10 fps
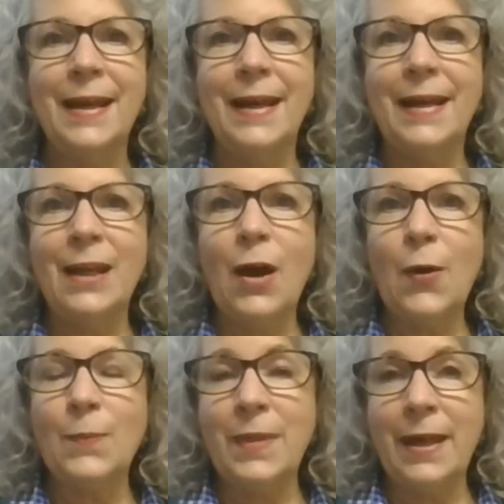And I
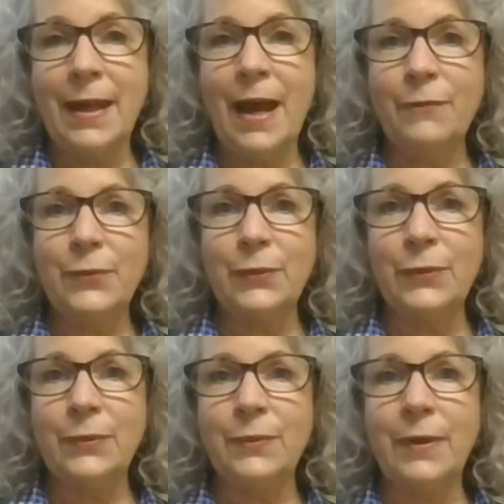hope that
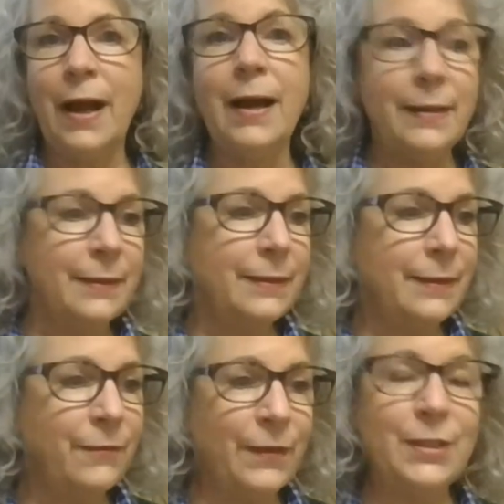after I
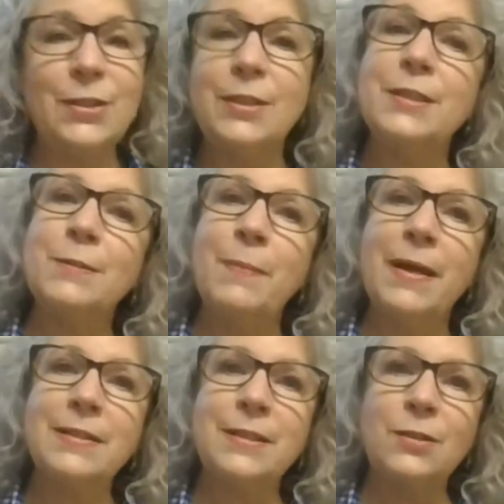finish this
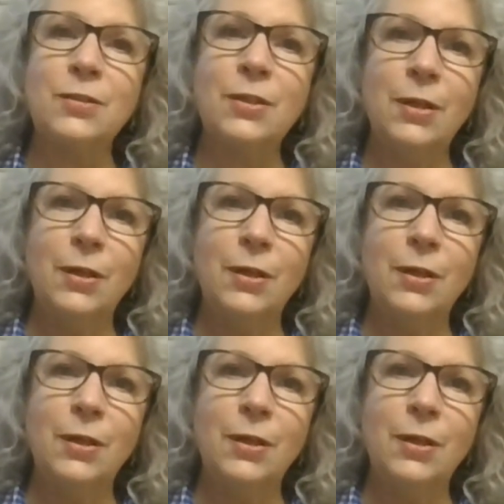message,